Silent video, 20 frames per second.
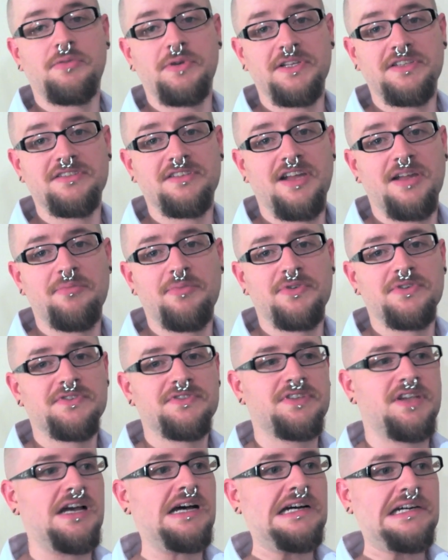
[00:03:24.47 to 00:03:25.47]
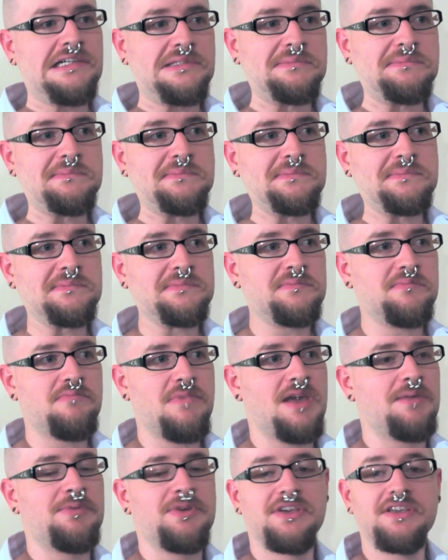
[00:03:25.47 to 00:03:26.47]
3 snipers,
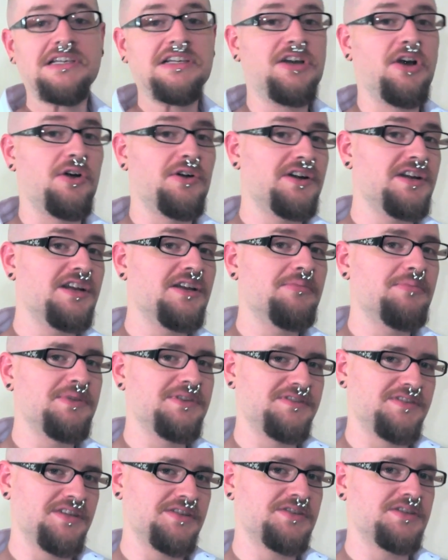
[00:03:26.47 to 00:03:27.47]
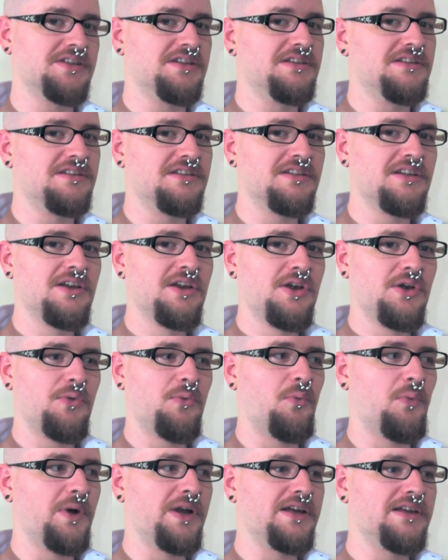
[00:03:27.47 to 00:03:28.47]
maybe guarding a position
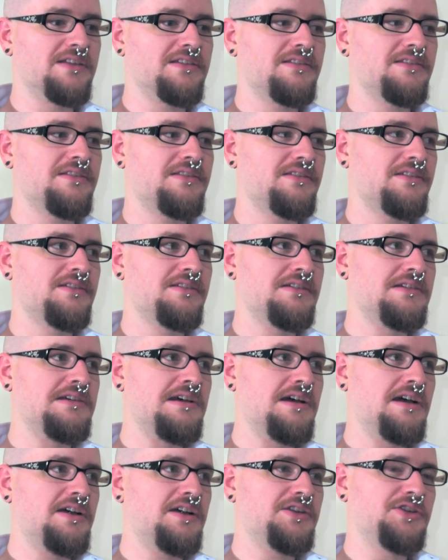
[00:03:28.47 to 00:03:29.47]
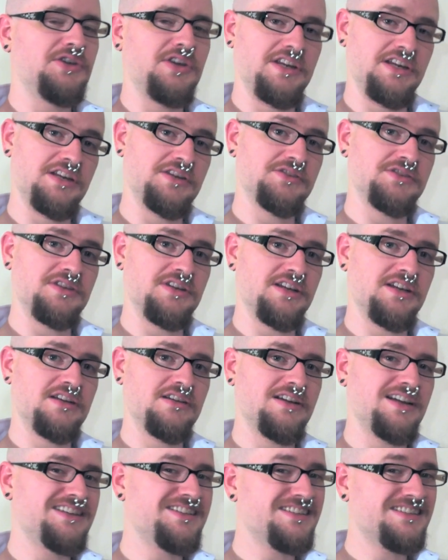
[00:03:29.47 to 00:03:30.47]
with an
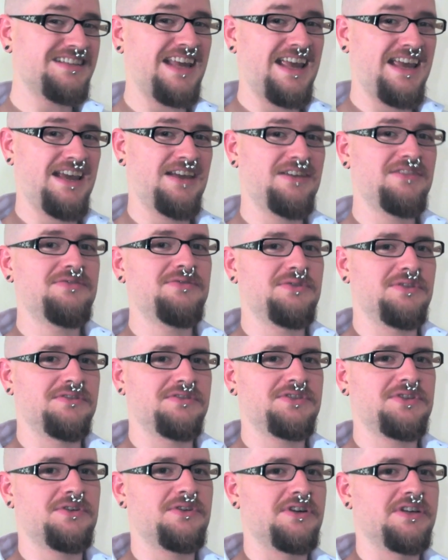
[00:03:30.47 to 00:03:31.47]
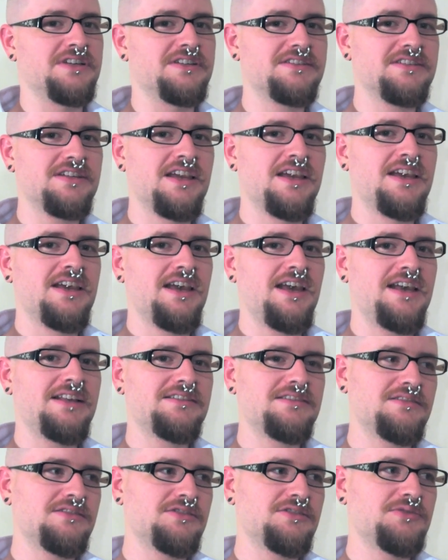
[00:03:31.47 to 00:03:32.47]
engineer and just a handful of turrets.
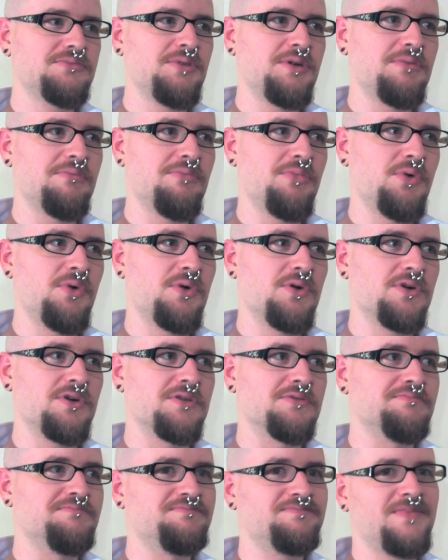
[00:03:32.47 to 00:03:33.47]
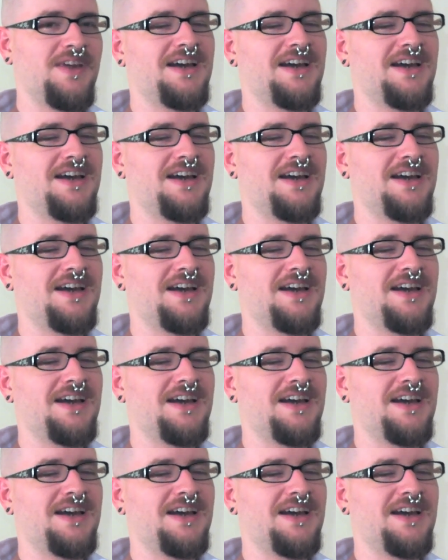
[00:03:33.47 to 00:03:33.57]
It's a little bit more,